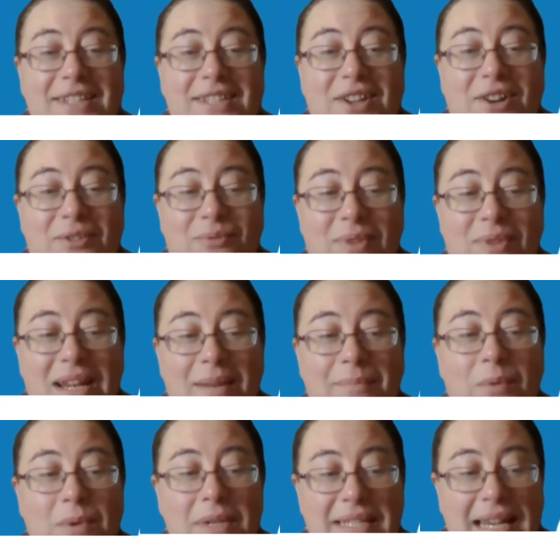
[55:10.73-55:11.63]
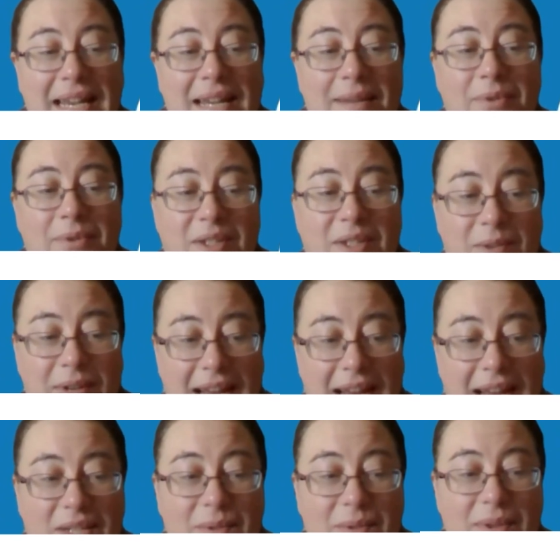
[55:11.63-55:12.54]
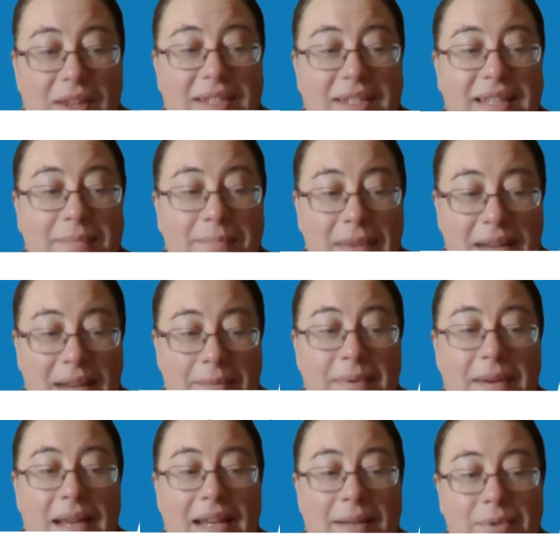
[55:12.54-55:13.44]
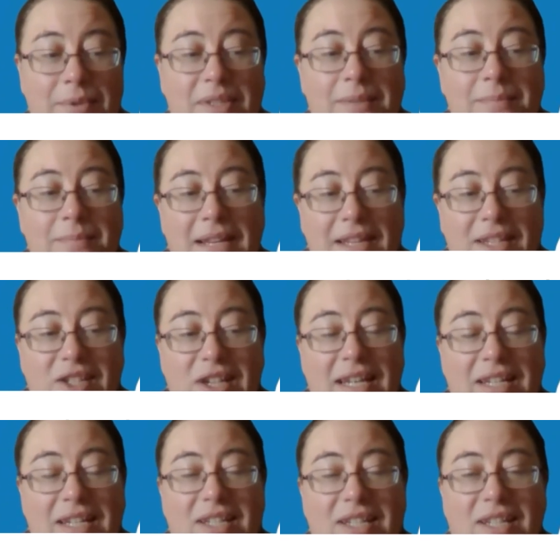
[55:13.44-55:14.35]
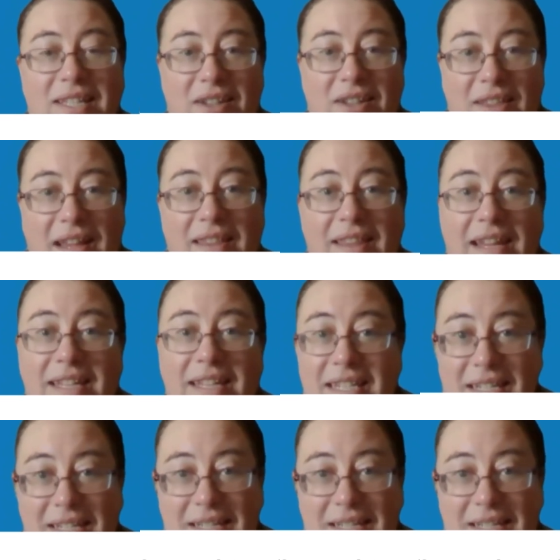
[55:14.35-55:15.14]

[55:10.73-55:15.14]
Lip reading: So REBA was able to engage with us and able to make the changes so that